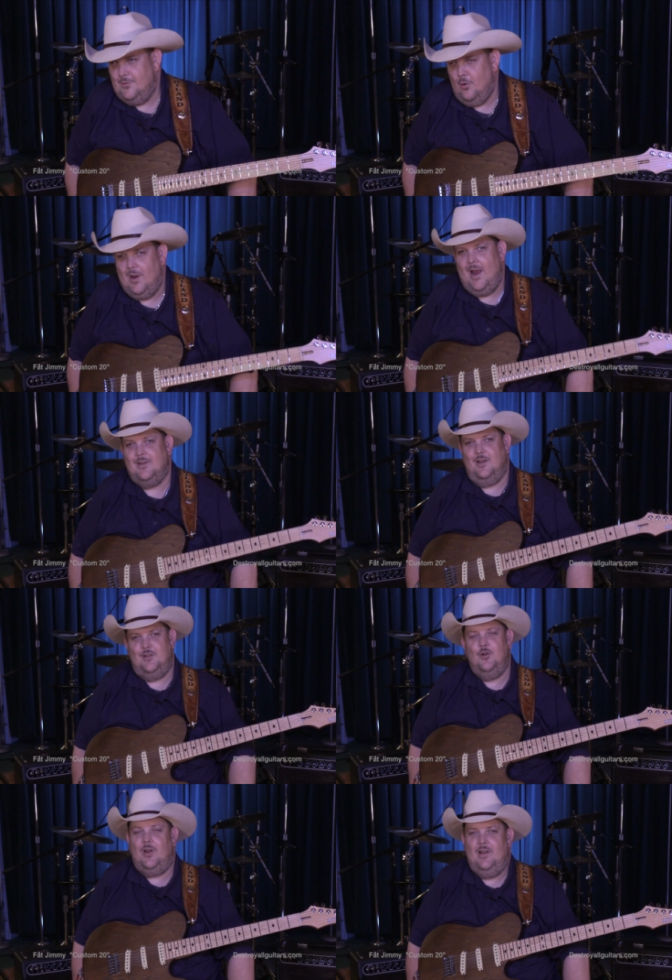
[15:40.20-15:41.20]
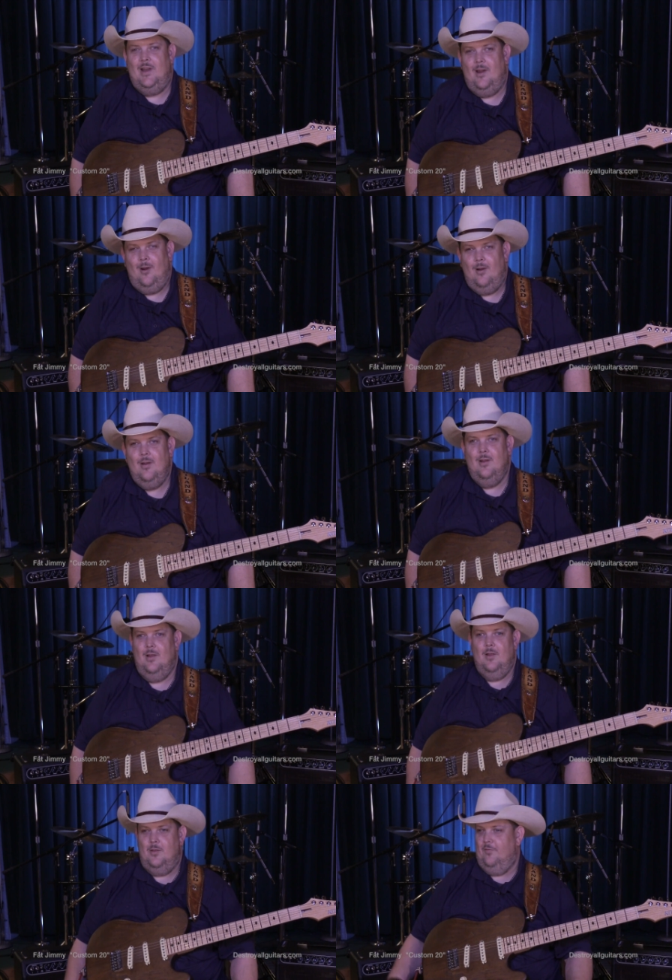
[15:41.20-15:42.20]
So guys, as you can hear,
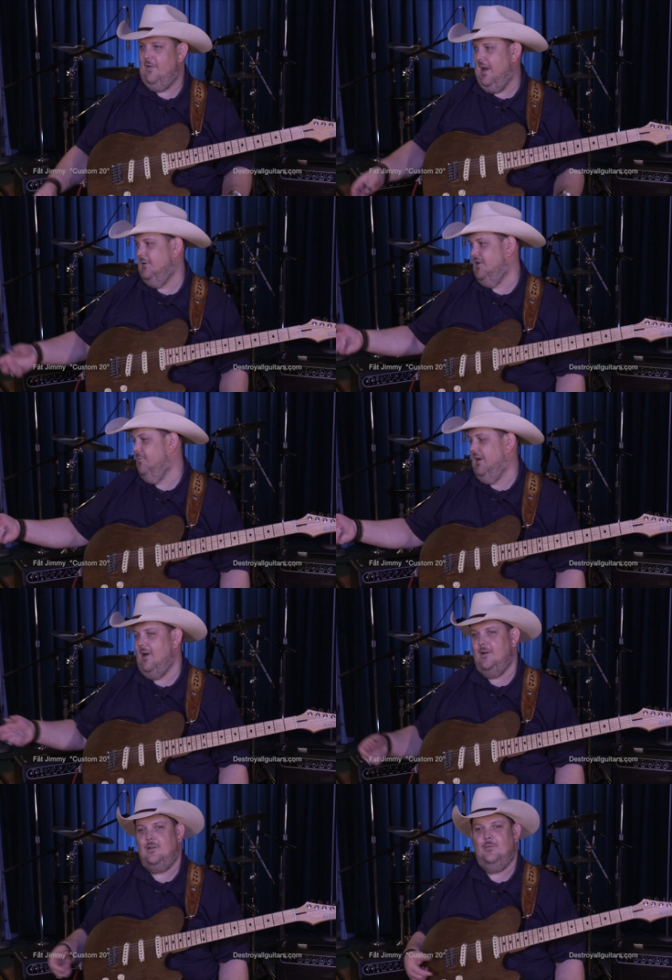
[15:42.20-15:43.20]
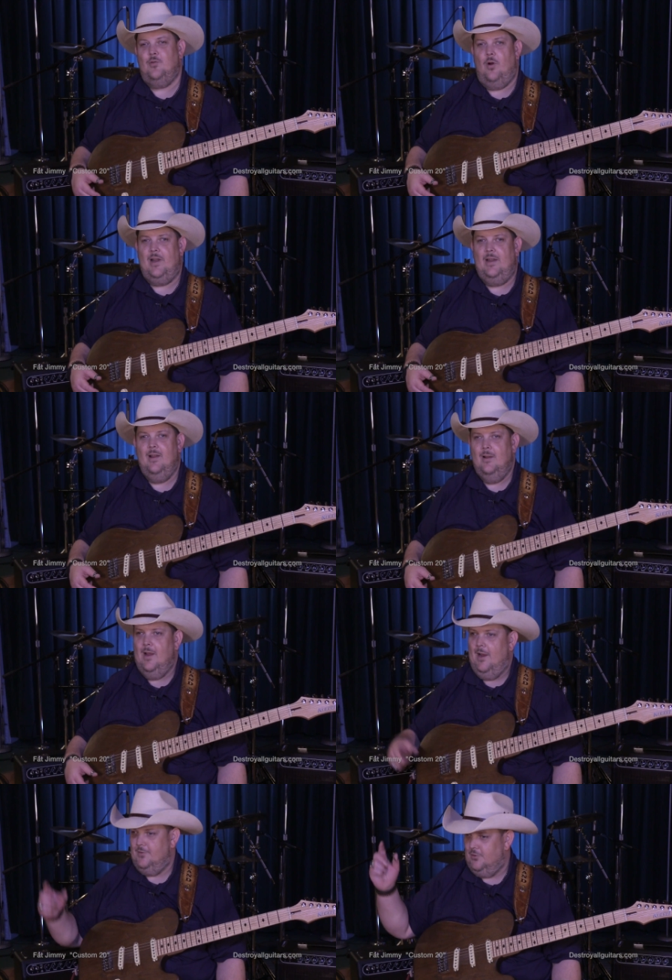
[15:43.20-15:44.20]
the Fat Jimmy Custom 20
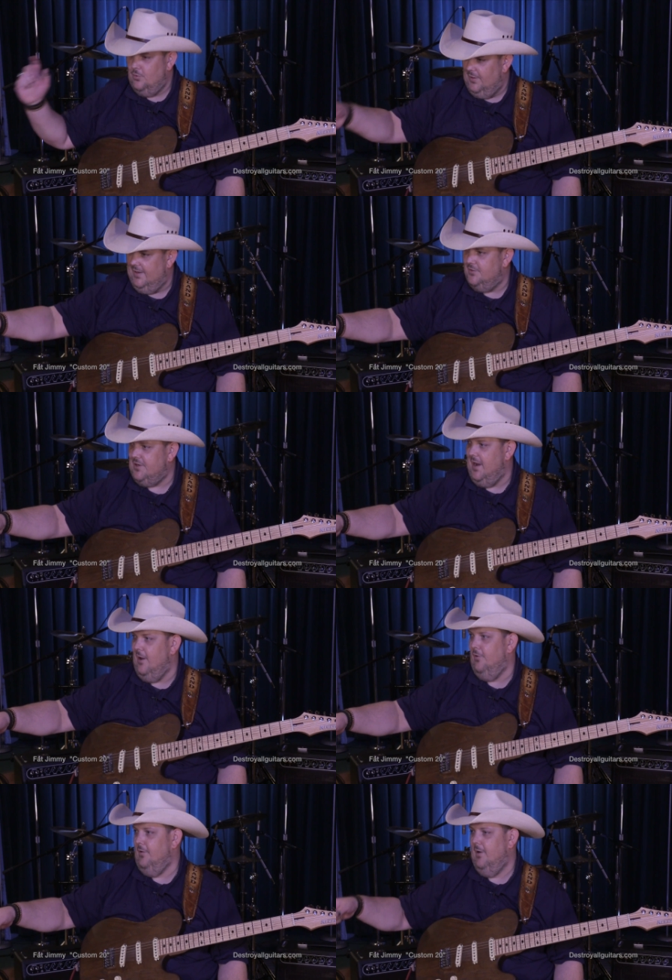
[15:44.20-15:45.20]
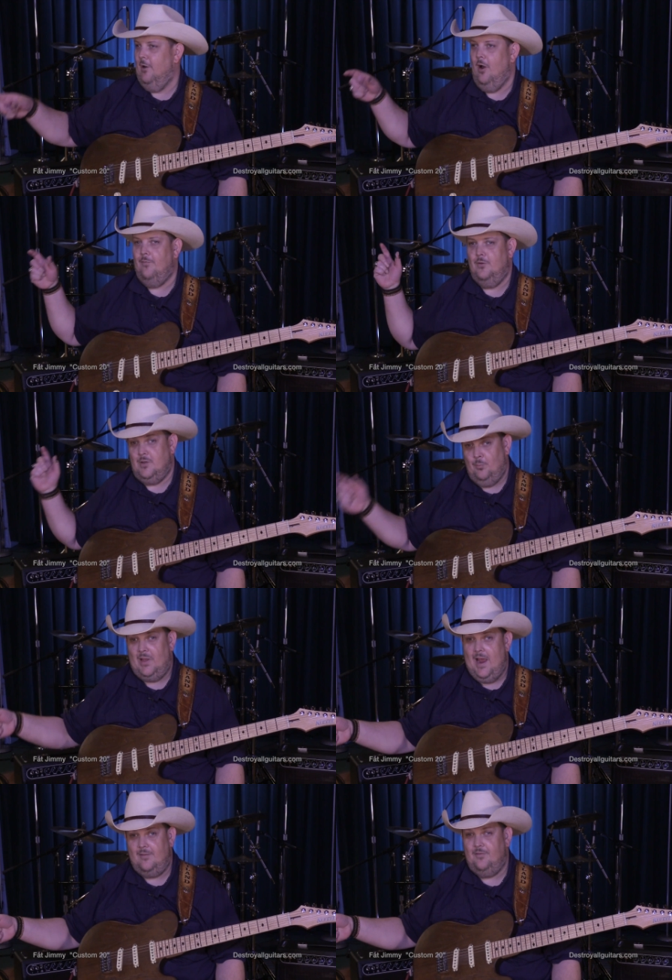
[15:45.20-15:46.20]
has a tweed sound, it offers a
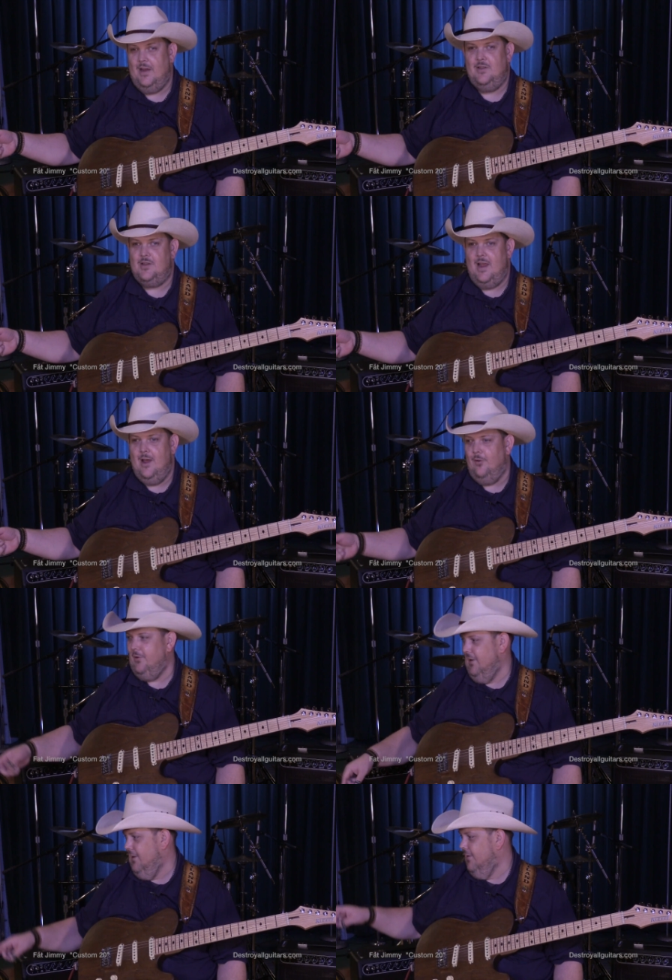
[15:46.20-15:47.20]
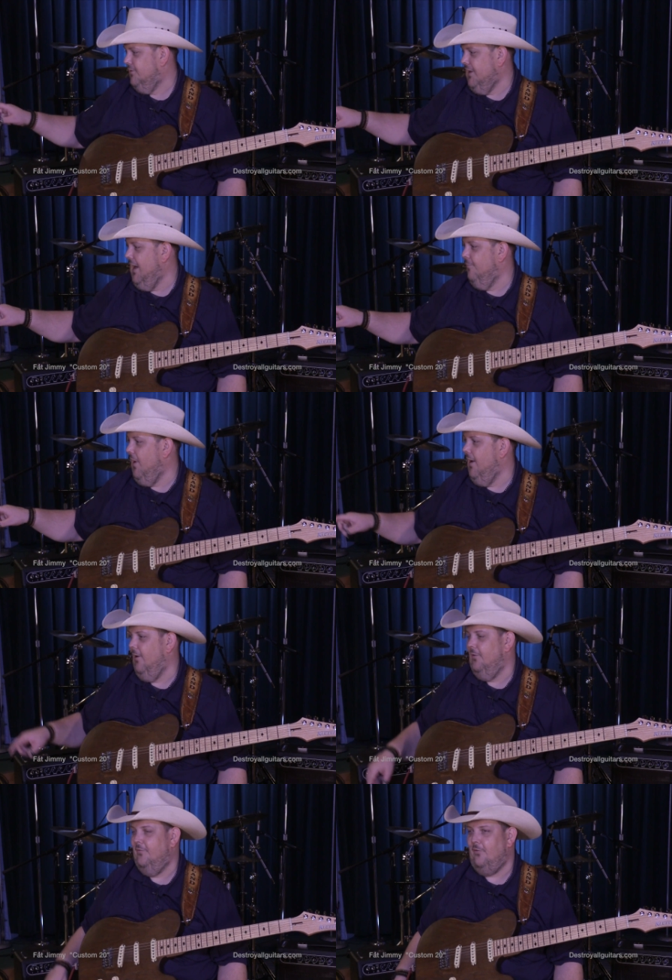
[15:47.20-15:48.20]
black face sound, standby
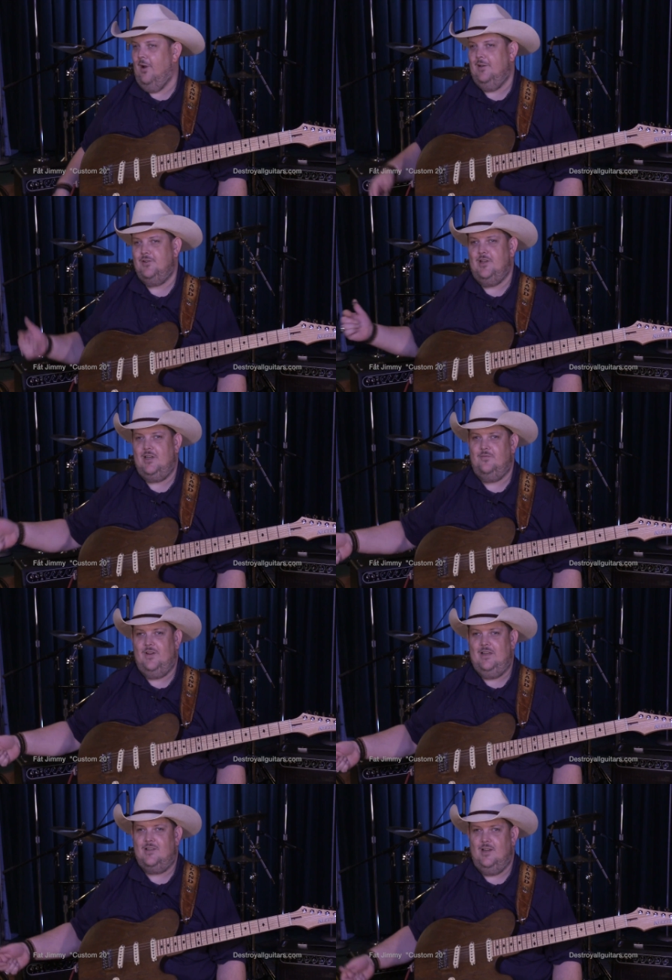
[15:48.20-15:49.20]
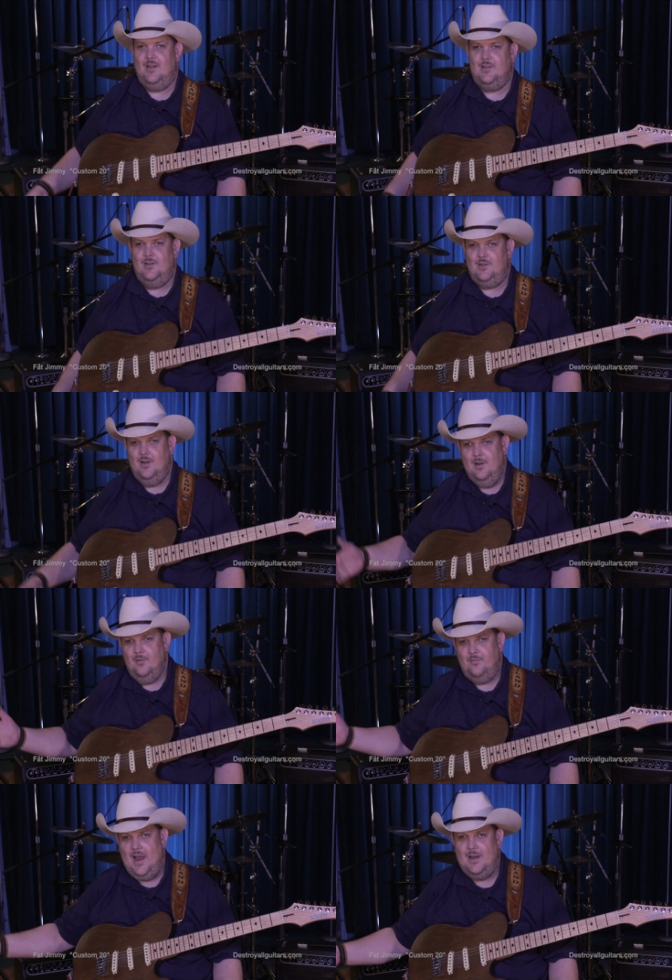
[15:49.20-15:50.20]
on the front, 6 V6s,
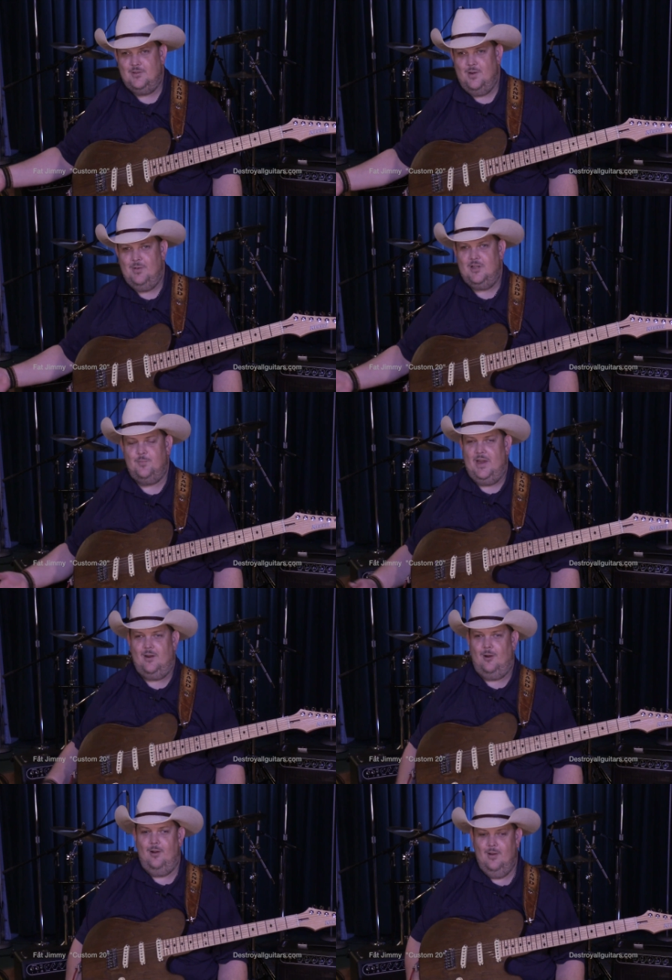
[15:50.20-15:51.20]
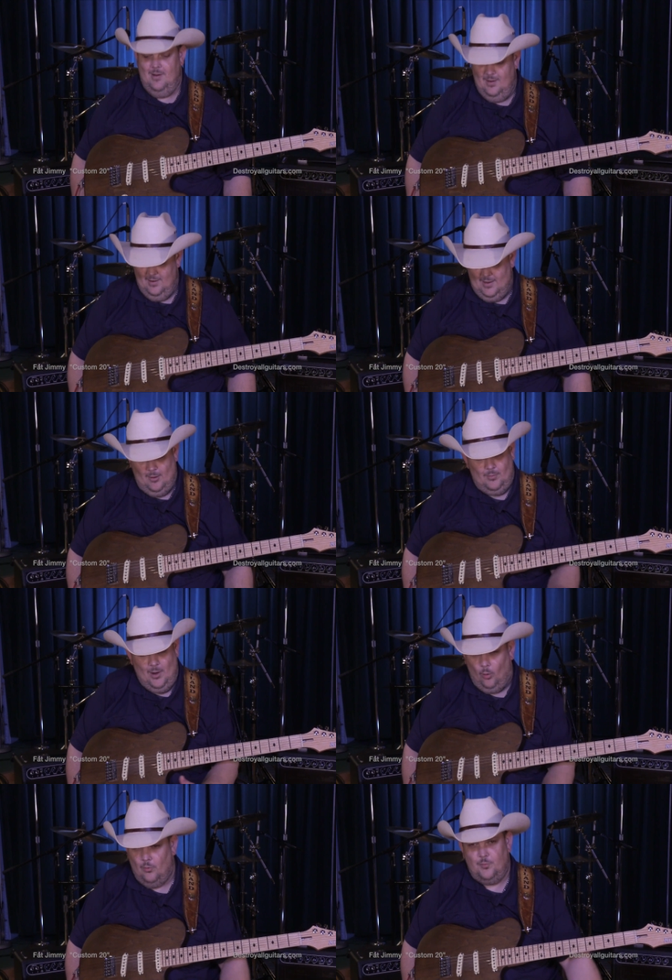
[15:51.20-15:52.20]
Fat Jimmy speaker. It
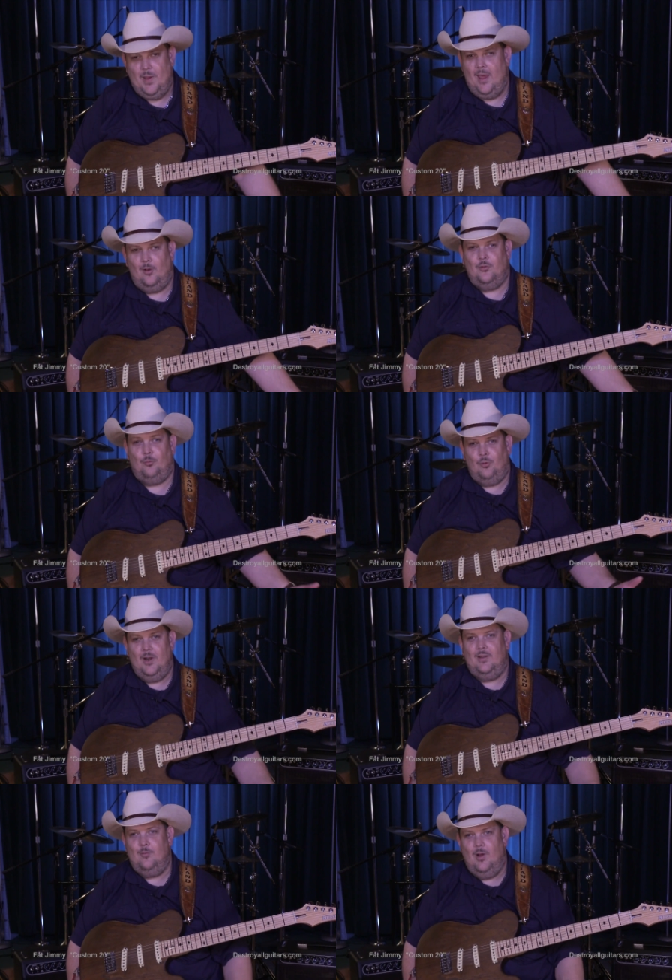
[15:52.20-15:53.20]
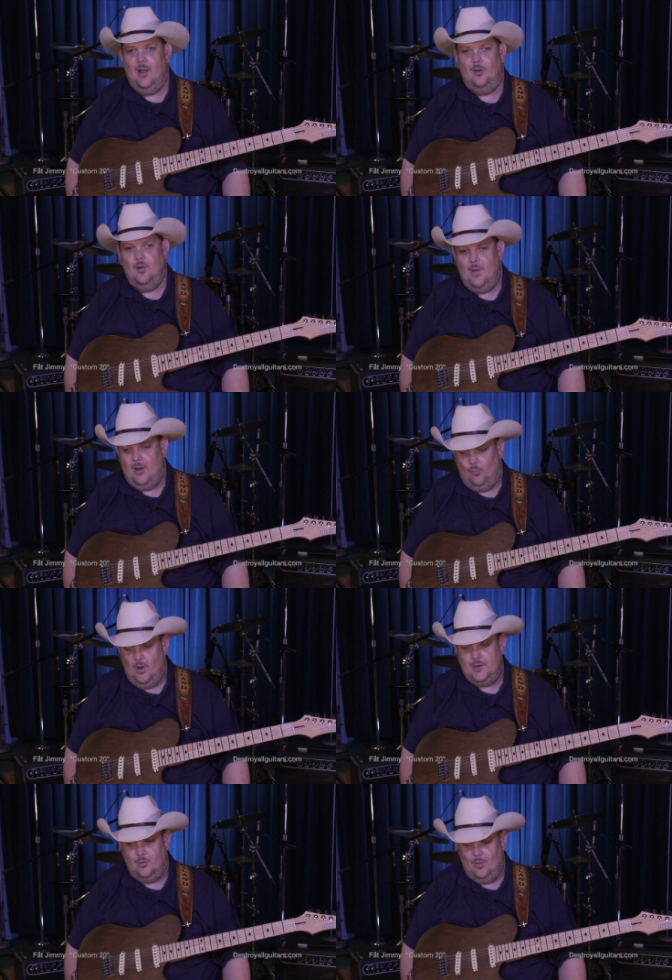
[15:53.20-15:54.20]
holds pedals really well no matter what you're